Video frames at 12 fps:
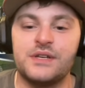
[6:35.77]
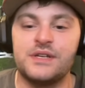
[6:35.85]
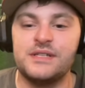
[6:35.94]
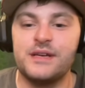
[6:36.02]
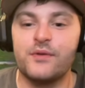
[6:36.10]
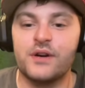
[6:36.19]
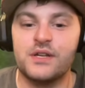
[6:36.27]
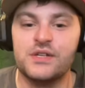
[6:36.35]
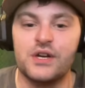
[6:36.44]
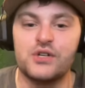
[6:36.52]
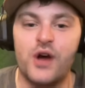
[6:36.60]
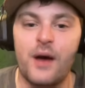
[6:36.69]
So you see we're just
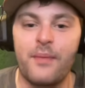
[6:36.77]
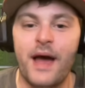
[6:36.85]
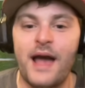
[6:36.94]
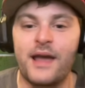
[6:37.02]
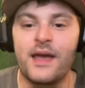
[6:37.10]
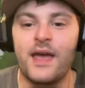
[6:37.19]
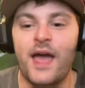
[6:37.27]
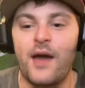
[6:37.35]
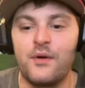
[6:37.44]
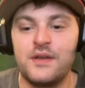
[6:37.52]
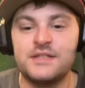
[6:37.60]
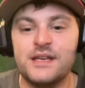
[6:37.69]
going to drop back,
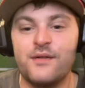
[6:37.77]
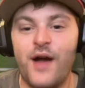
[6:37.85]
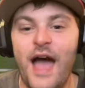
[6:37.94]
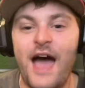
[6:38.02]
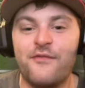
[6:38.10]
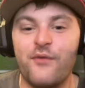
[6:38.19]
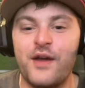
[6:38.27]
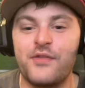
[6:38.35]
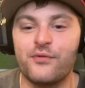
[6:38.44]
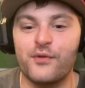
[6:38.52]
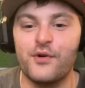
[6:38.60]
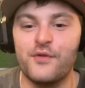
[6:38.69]
and when you see halfway
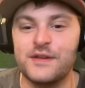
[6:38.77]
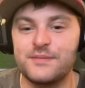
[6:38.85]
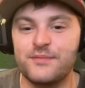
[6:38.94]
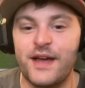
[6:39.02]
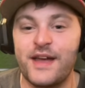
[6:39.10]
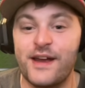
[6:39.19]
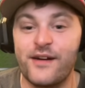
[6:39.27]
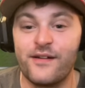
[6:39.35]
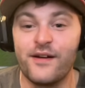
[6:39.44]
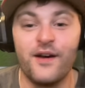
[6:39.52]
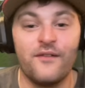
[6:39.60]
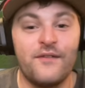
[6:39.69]
through this play here,